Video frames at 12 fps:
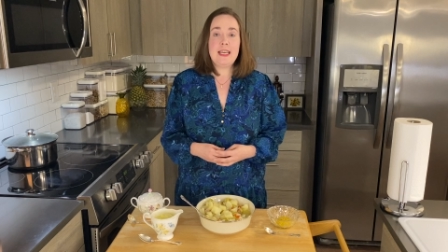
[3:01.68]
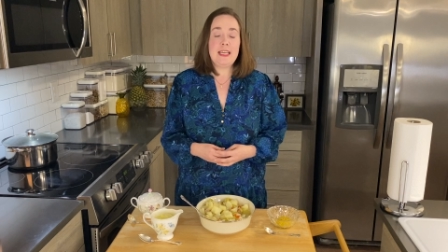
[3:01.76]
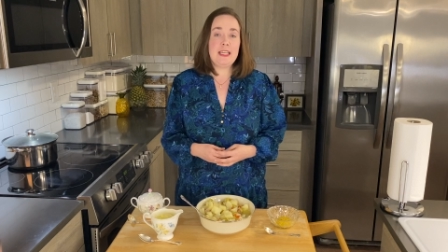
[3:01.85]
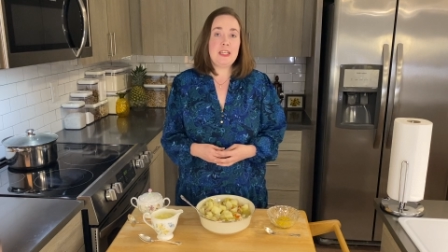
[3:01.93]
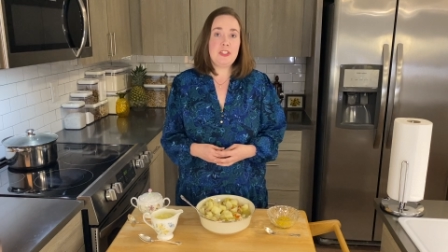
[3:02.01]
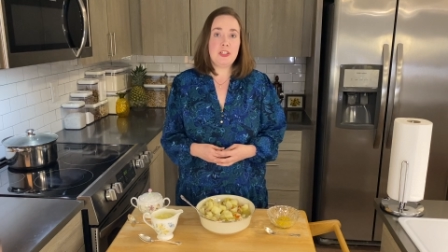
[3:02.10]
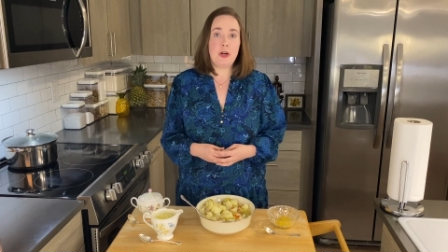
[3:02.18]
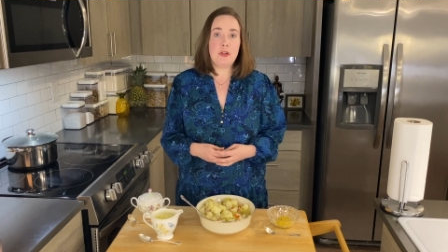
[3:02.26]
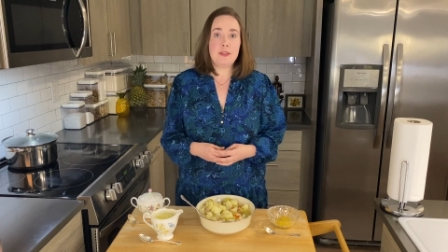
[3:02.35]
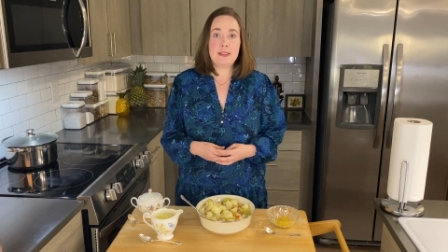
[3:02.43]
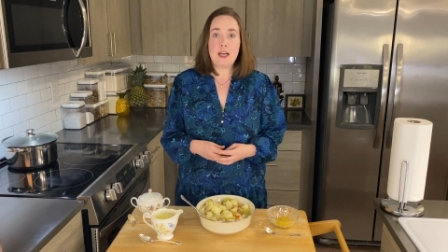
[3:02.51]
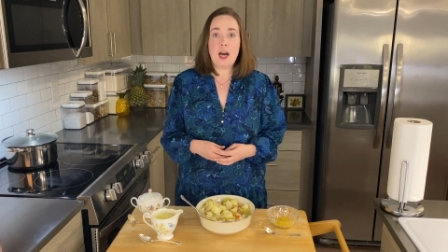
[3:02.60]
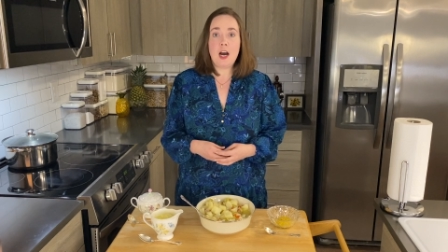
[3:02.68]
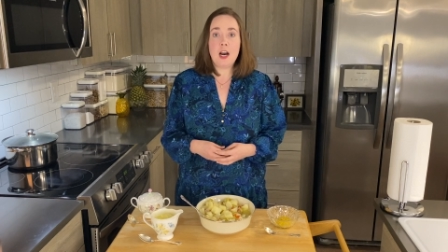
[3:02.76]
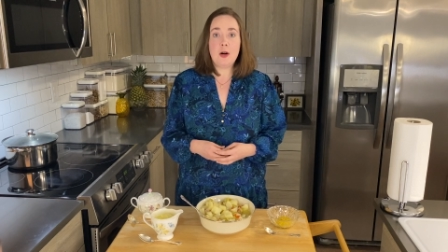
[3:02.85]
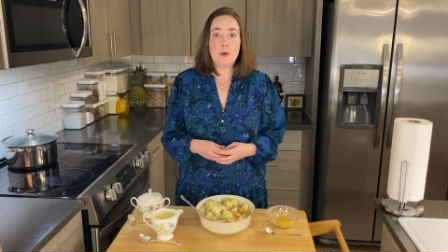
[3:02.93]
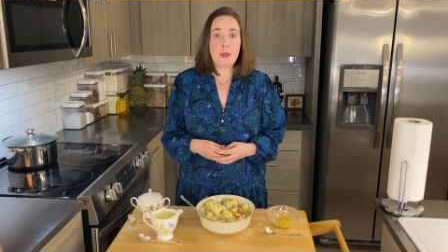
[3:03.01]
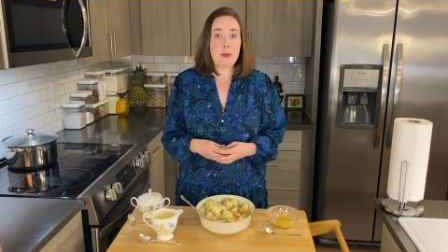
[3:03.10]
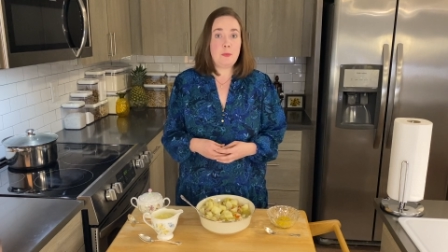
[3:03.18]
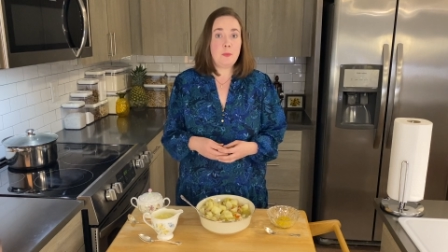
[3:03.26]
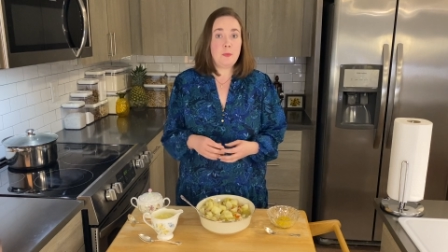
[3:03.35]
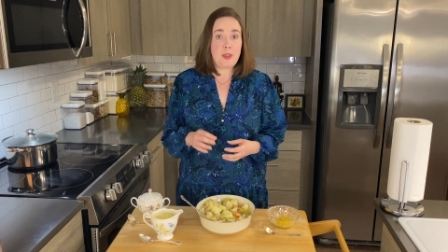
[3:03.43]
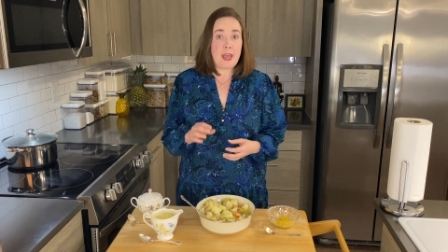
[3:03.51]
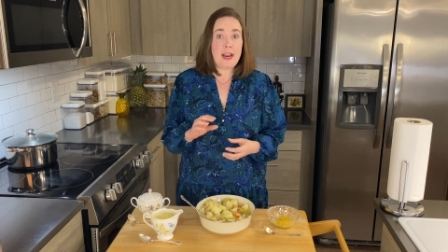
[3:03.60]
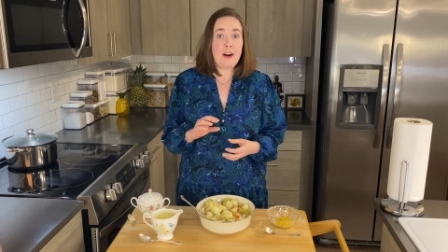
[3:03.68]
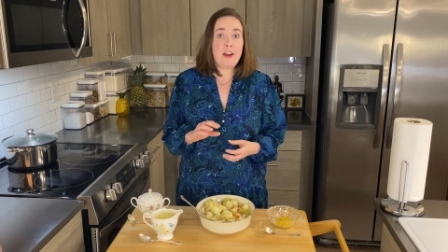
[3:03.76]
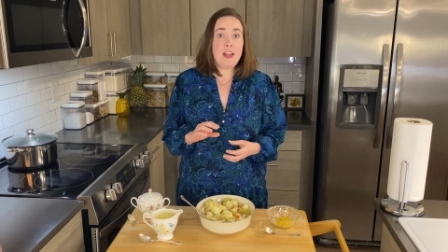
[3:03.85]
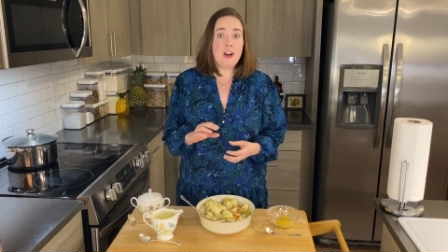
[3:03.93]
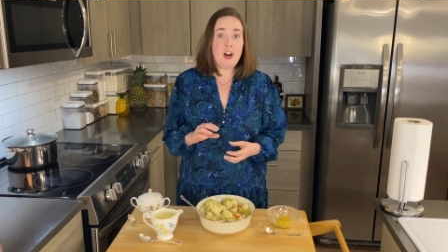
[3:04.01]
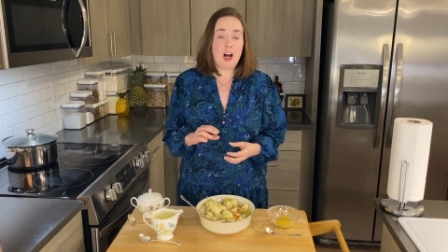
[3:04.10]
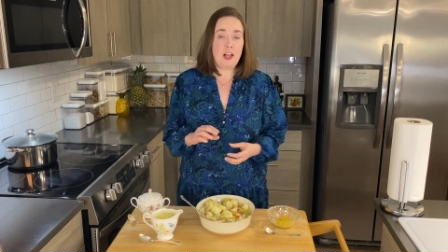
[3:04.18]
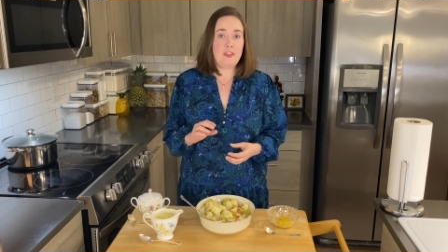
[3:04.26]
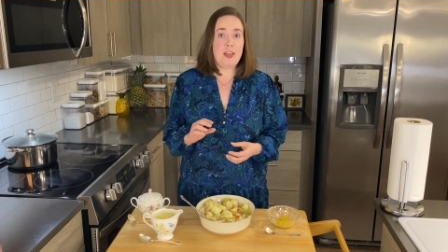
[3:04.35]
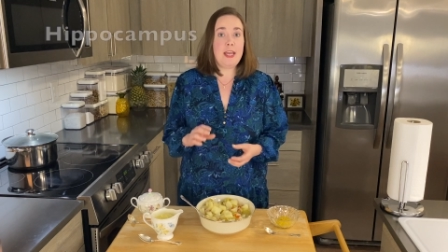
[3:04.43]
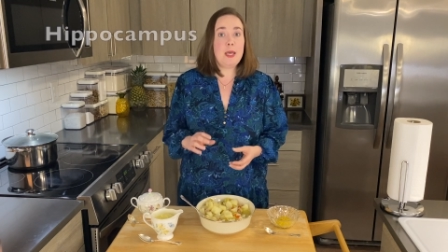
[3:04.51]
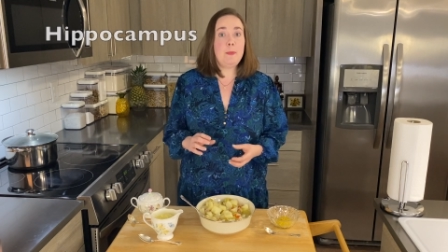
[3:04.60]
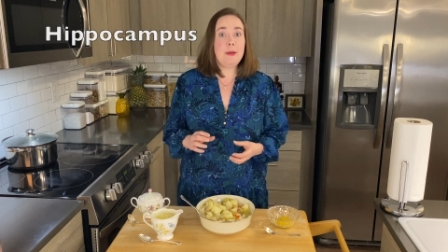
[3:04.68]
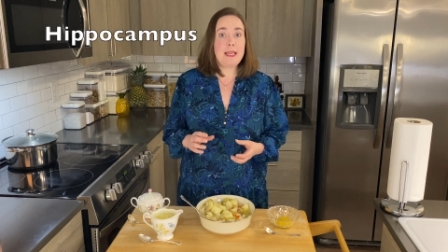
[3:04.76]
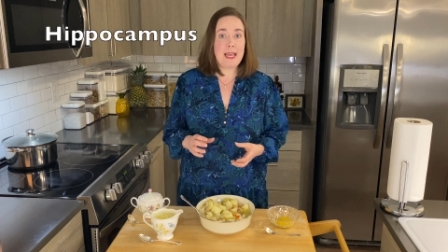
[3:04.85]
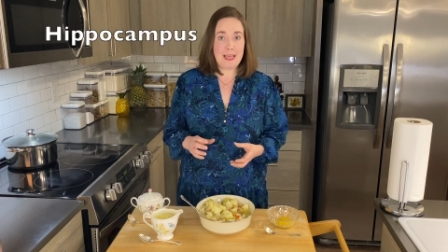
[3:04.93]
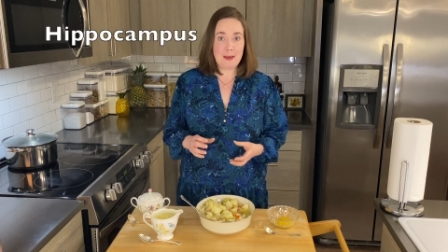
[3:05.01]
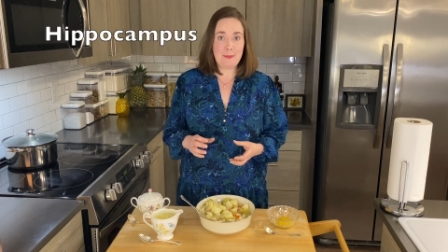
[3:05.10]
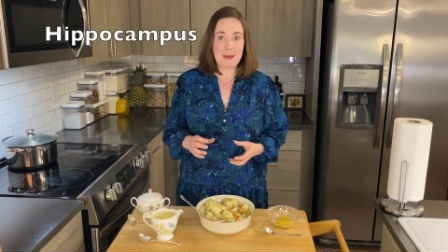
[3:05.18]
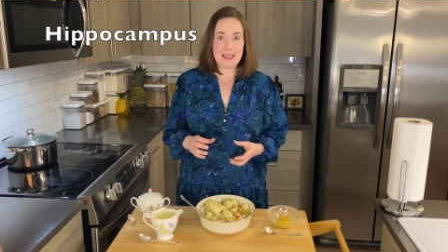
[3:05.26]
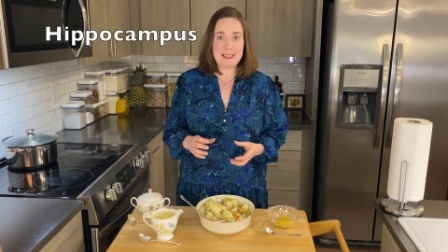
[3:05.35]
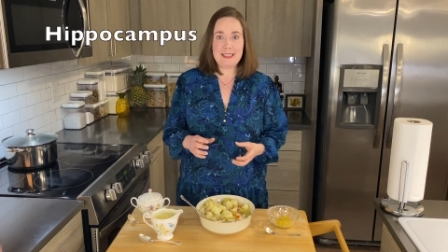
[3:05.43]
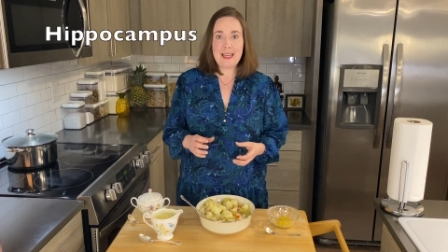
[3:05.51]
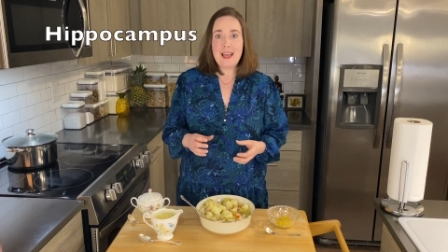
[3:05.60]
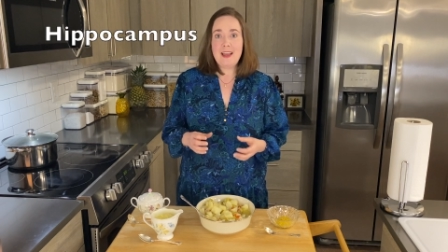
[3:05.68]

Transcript: in adults are in the area called the hippocampus.